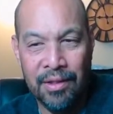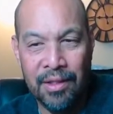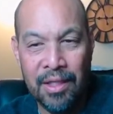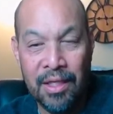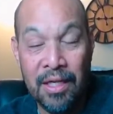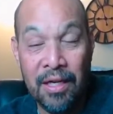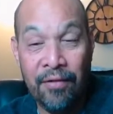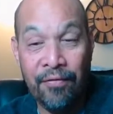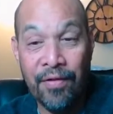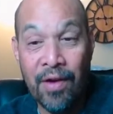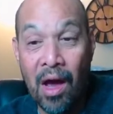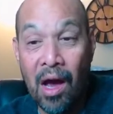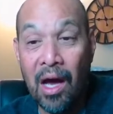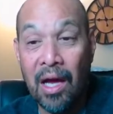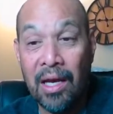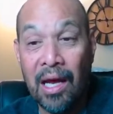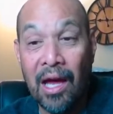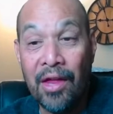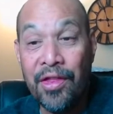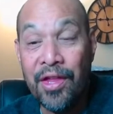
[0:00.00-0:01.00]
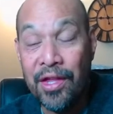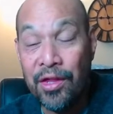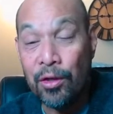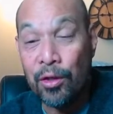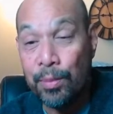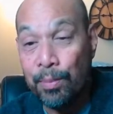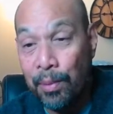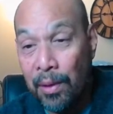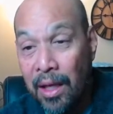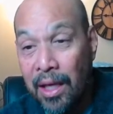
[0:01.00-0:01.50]
If not, I think
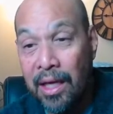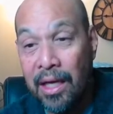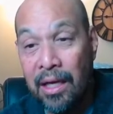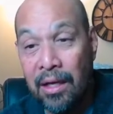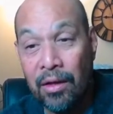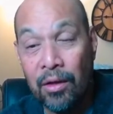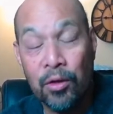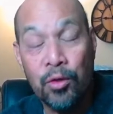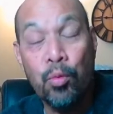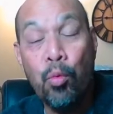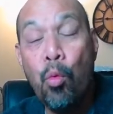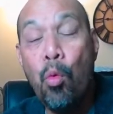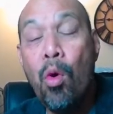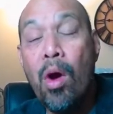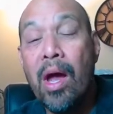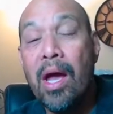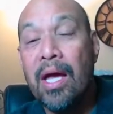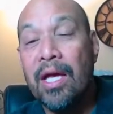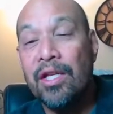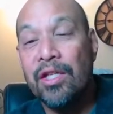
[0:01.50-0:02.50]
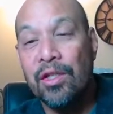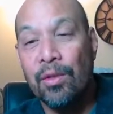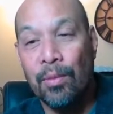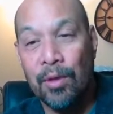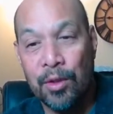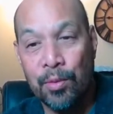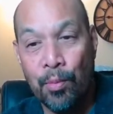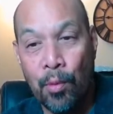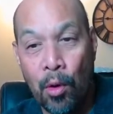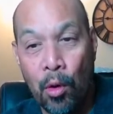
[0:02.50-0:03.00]
there's way so
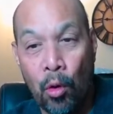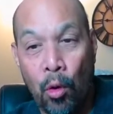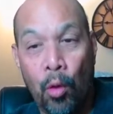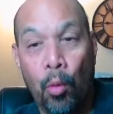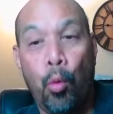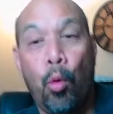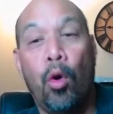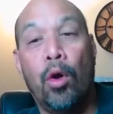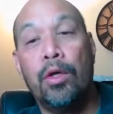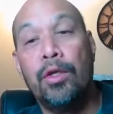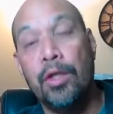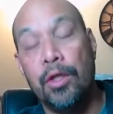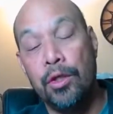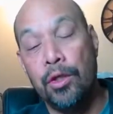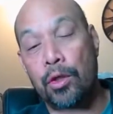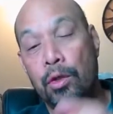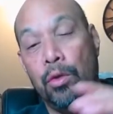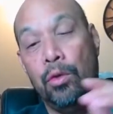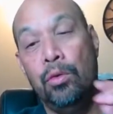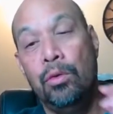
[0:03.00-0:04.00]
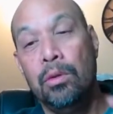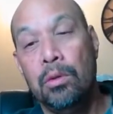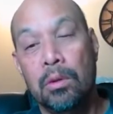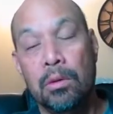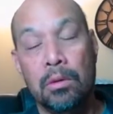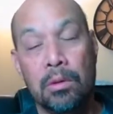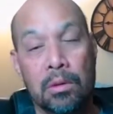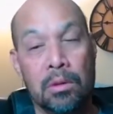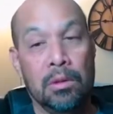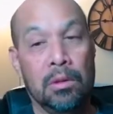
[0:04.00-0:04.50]
much more work to do
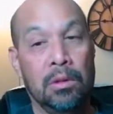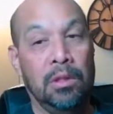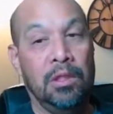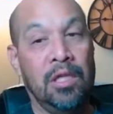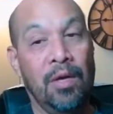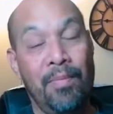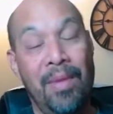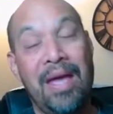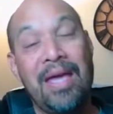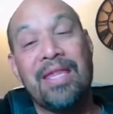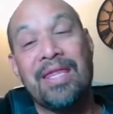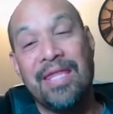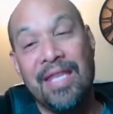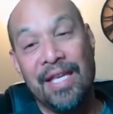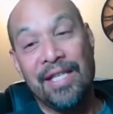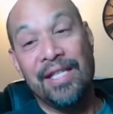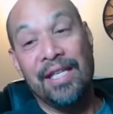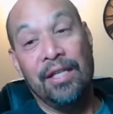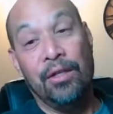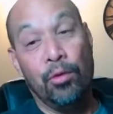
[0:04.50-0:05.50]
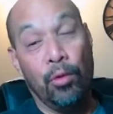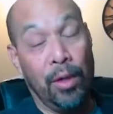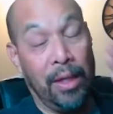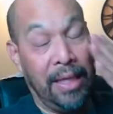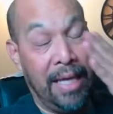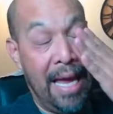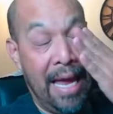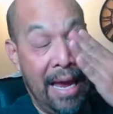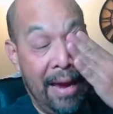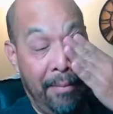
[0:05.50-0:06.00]
to make this into a
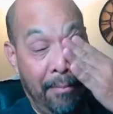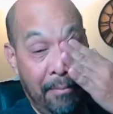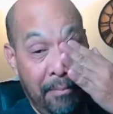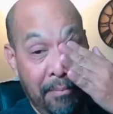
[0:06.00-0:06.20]
game,